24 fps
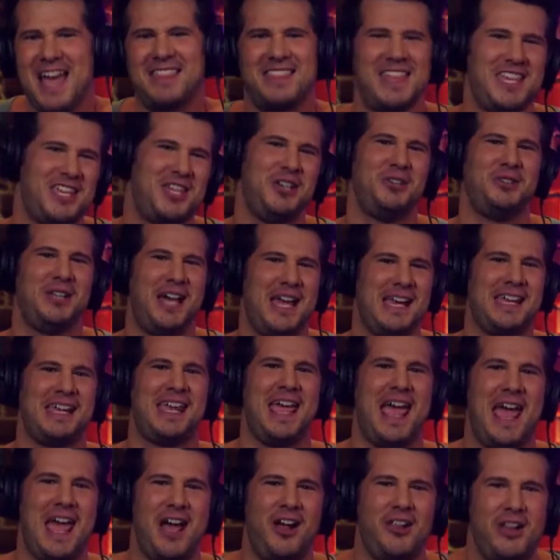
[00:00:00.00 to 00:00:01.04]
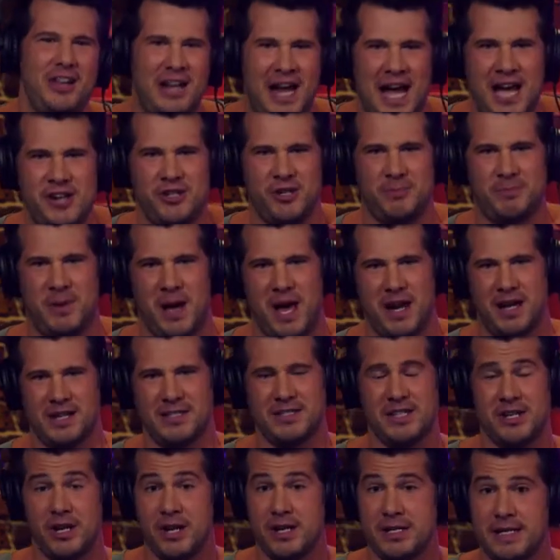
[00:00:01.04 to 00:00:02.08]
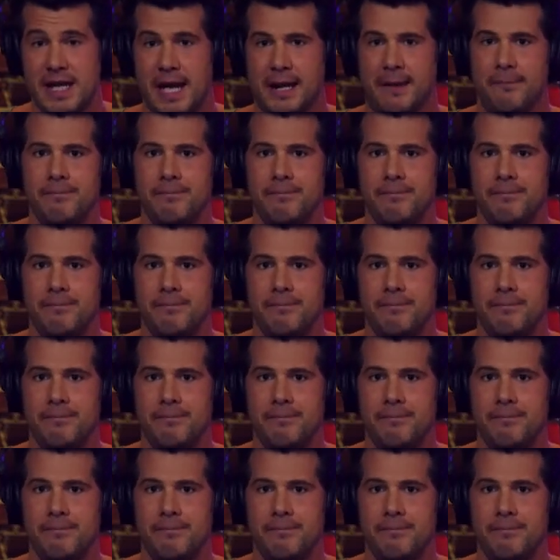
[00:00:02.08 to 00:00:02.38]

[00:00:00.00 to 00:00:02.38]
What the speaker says: I think you like kale and hydroponics and you're a dick.